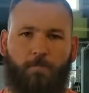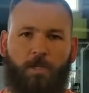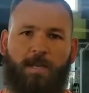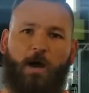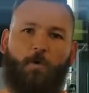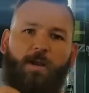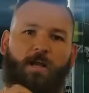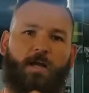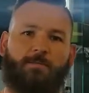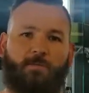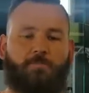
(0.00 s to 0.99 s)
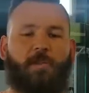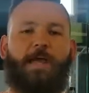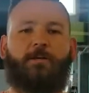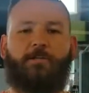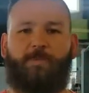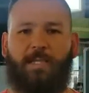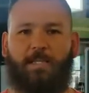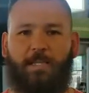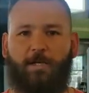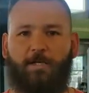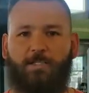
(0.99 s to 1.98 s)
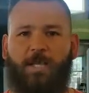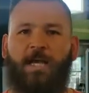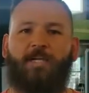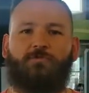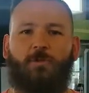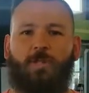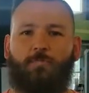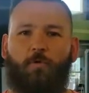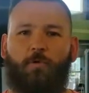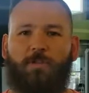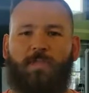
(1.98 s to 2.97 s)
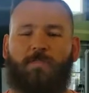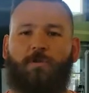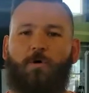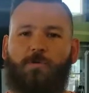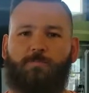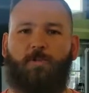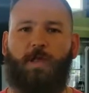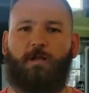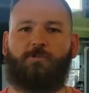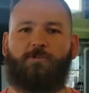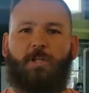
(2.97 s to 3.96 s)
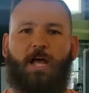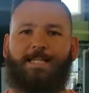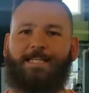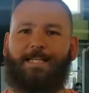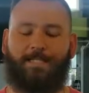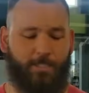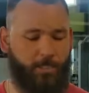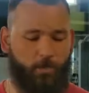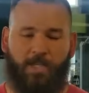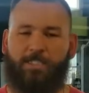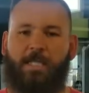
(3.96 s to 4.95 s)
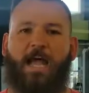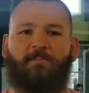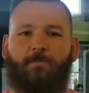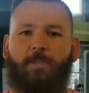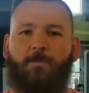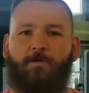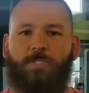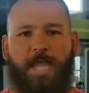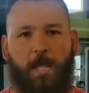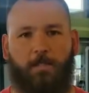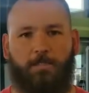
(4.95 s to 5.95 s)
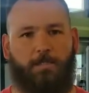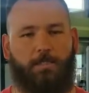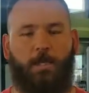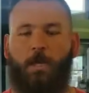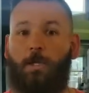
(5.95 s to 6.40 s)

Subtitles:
Now, when it comes to players being leaders, it's really important that those players realize that you don't necessarily have to be the most talented.